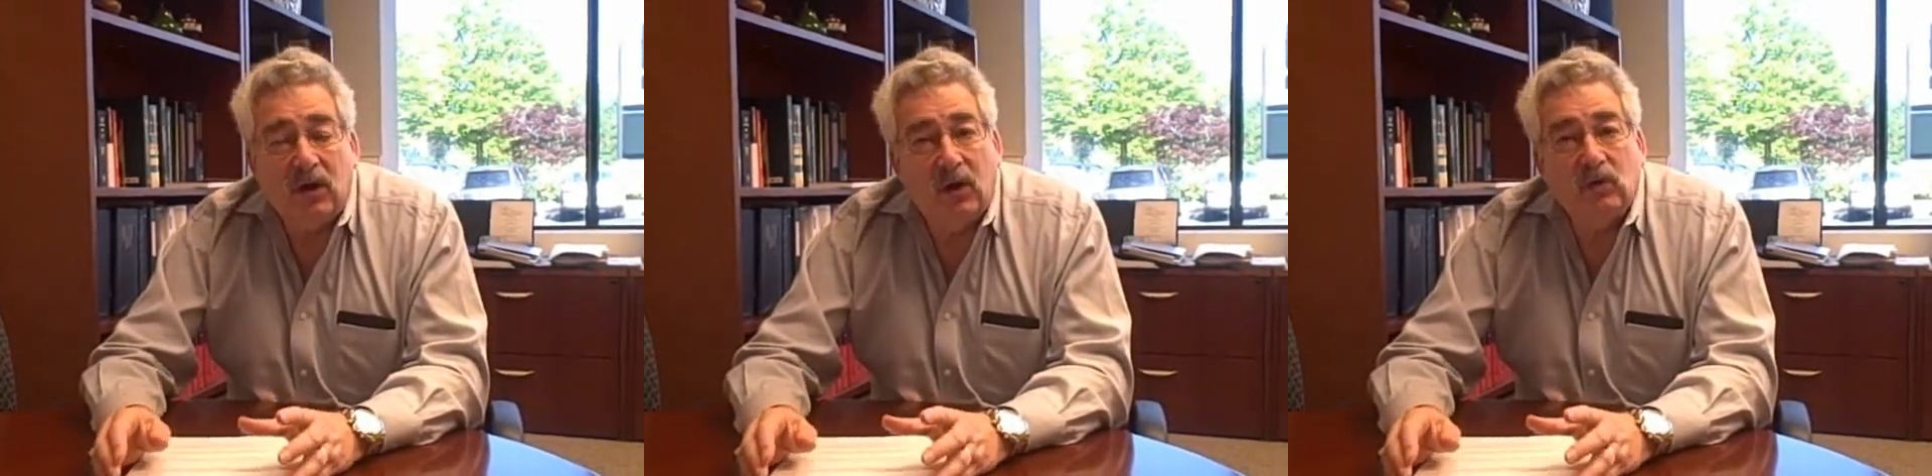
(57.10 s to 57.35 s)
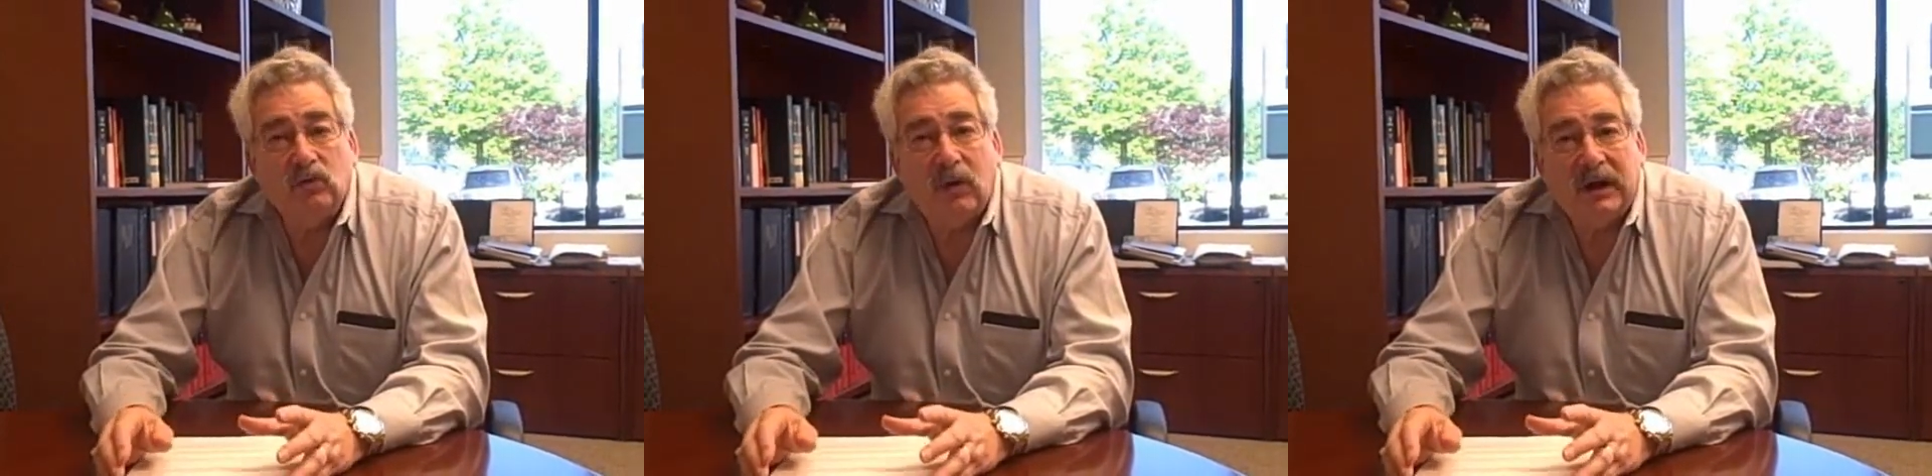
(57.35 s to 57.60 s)

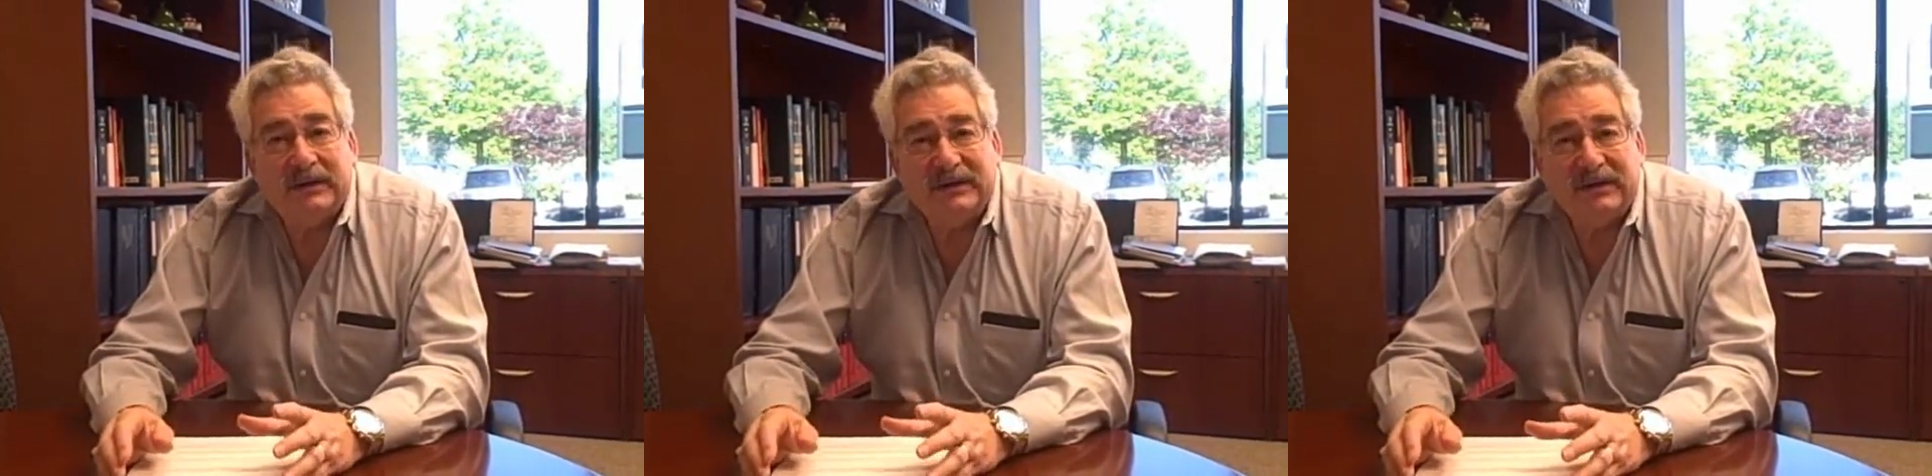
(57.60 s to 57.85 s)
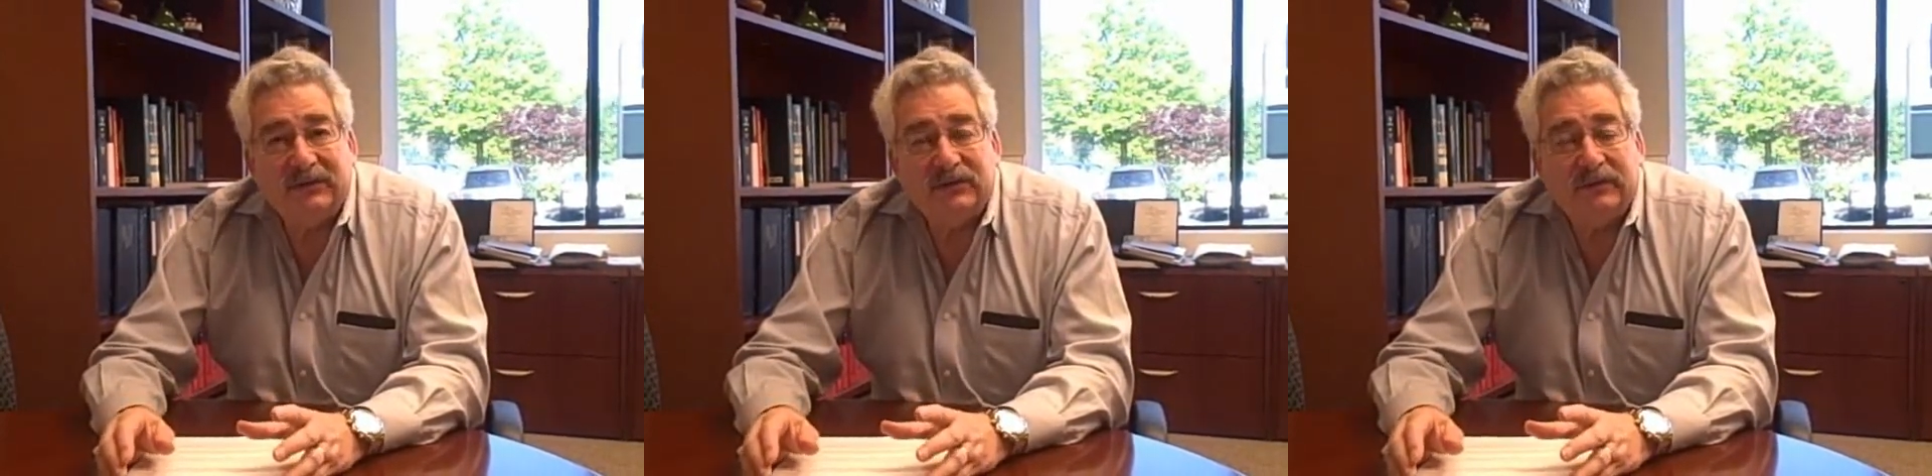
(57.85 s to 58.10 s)

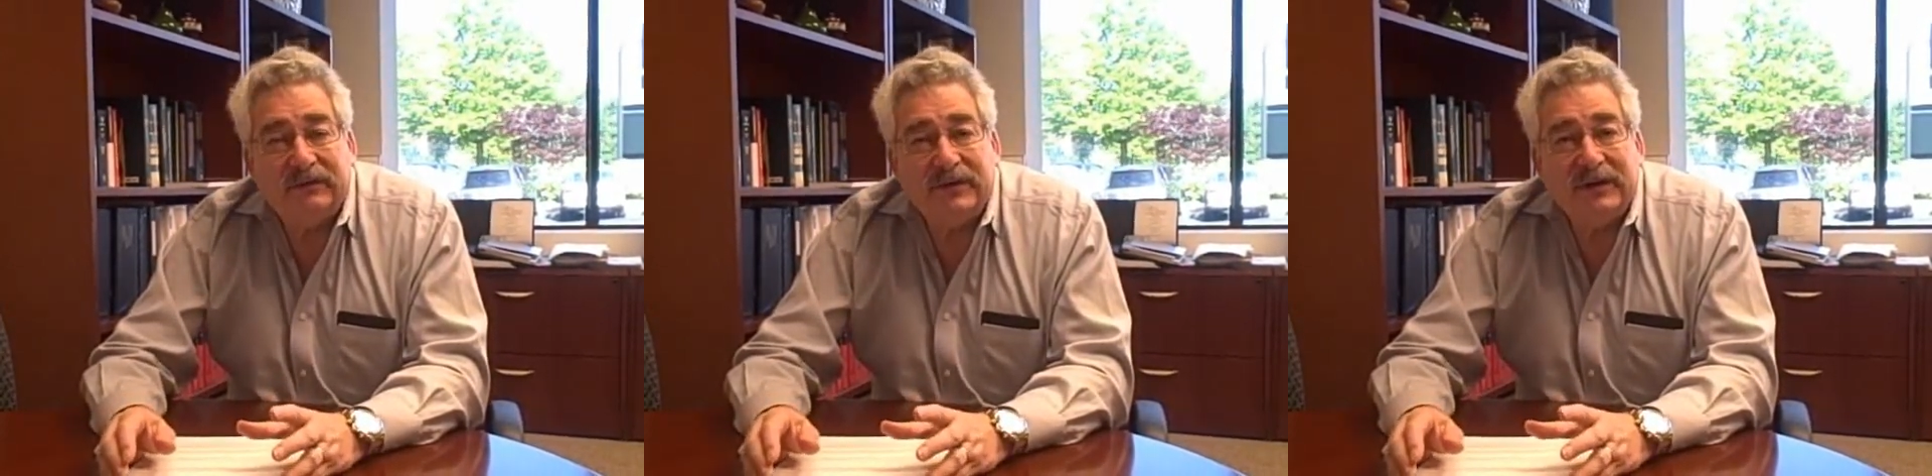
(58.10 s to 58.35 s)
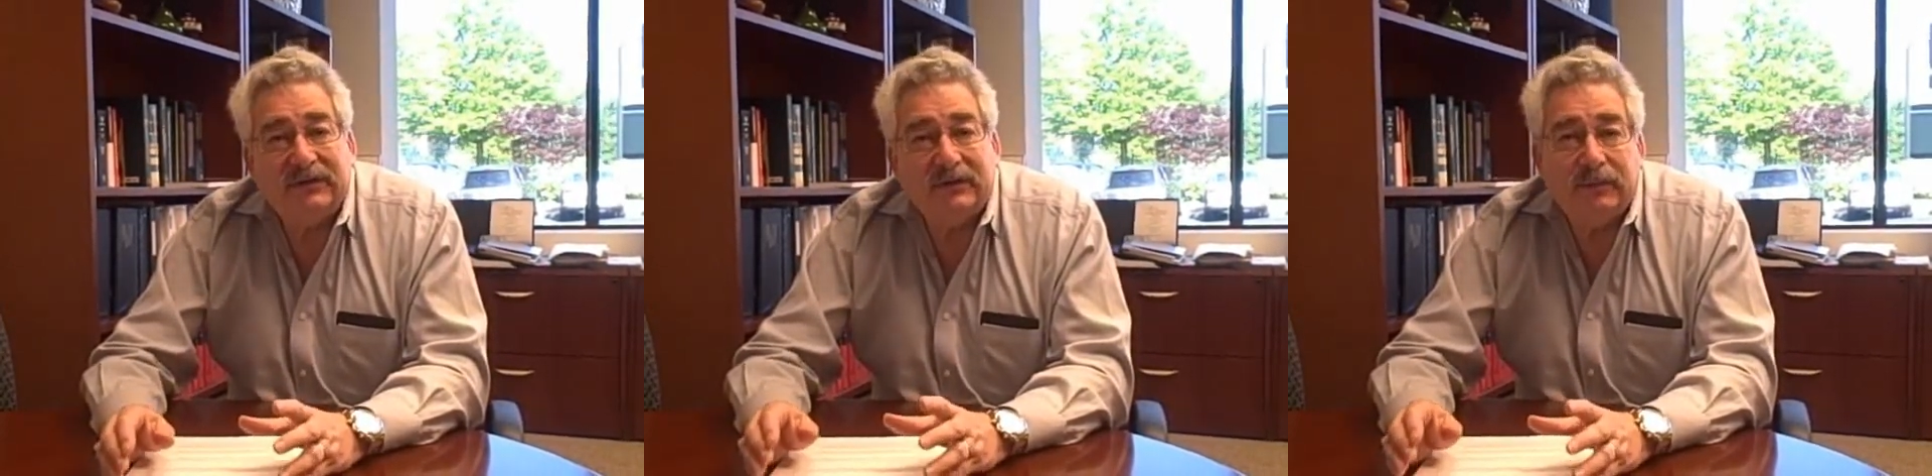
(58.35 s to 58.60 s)
Cone-rod
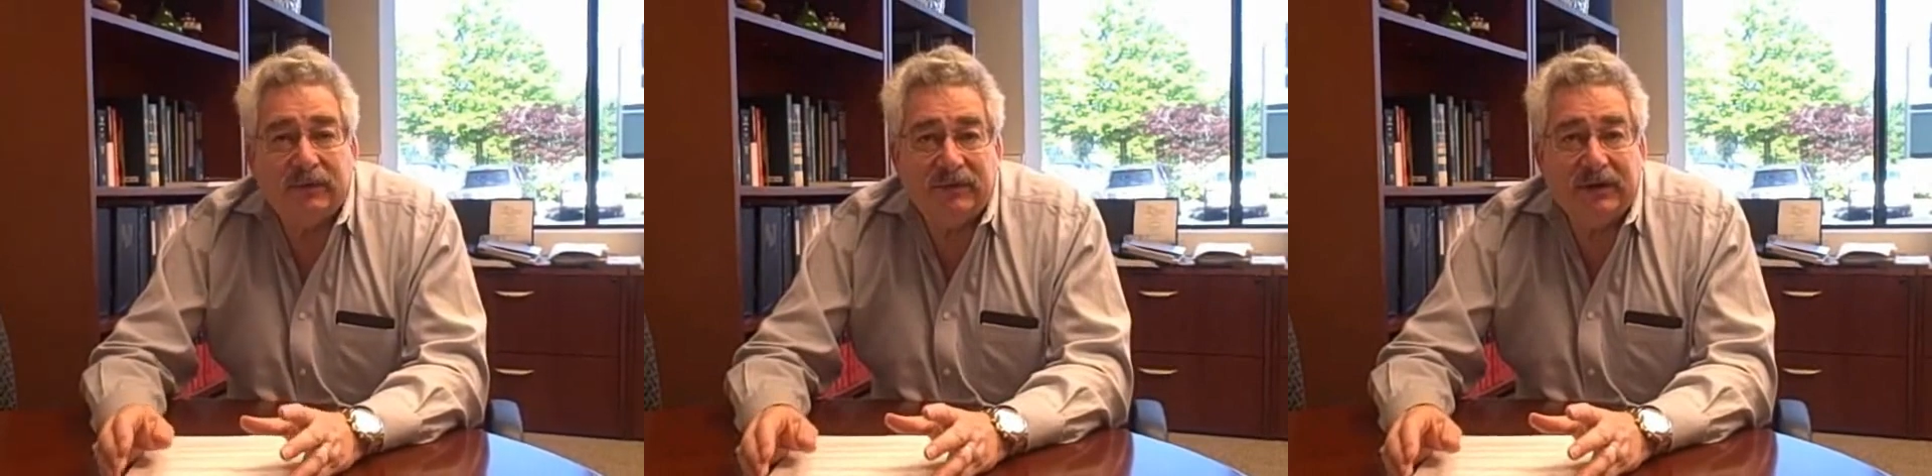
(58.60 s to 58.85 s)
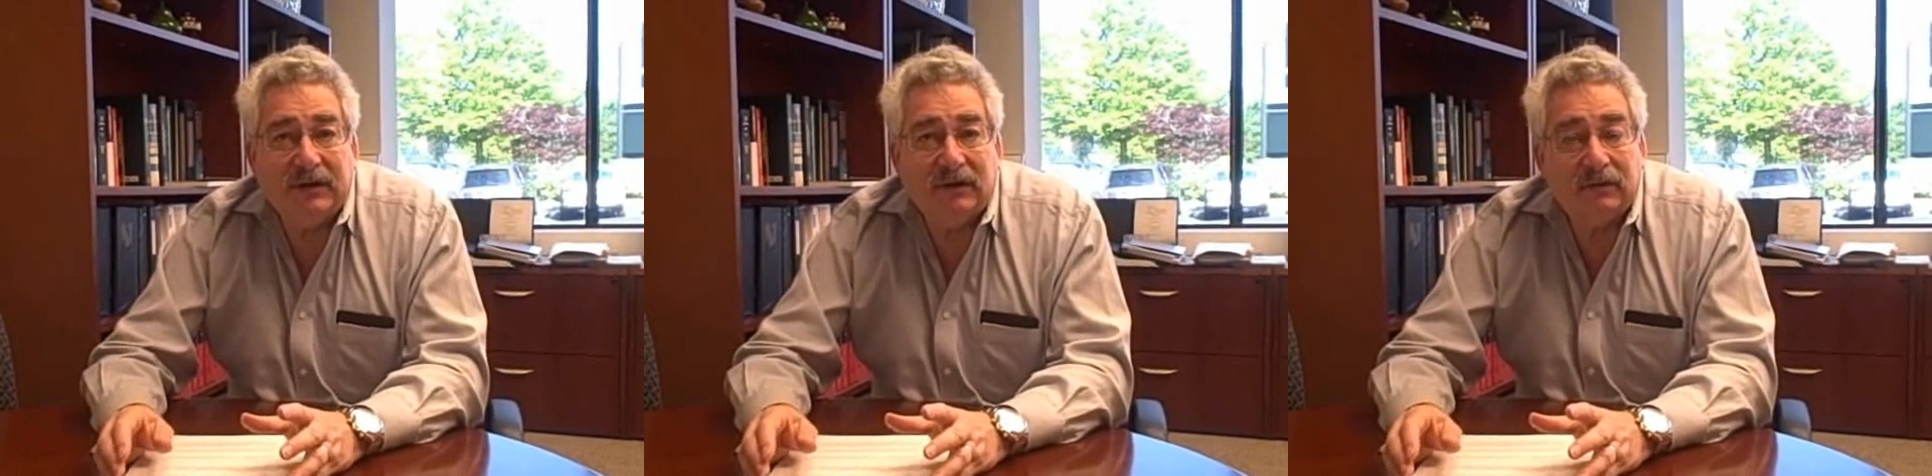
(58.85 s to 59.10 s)
dystrophy is a
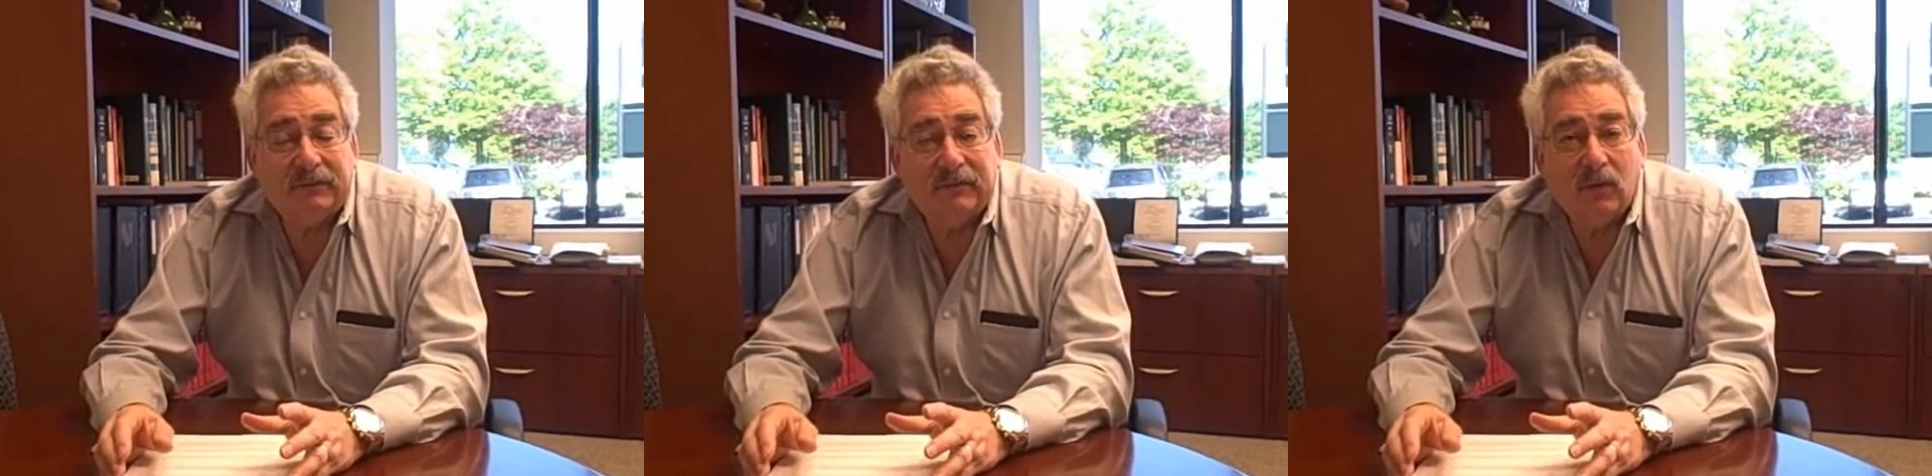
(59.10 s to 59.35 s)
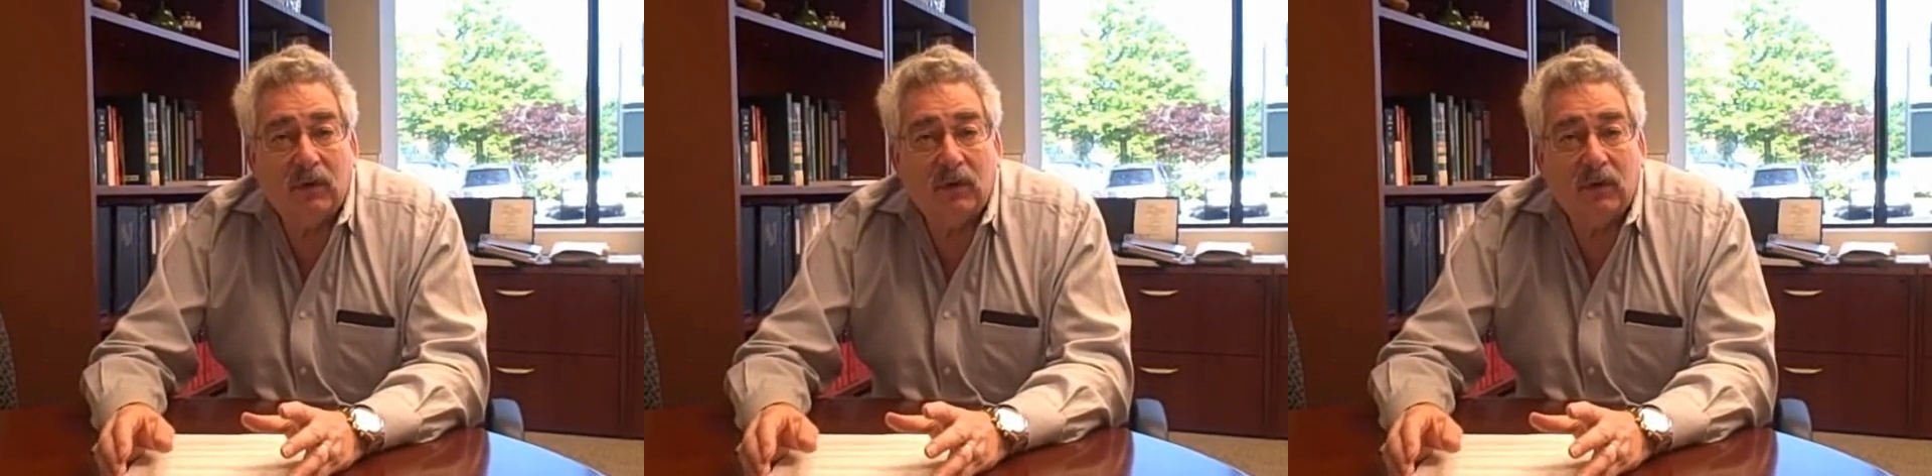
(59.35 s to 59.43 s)
particular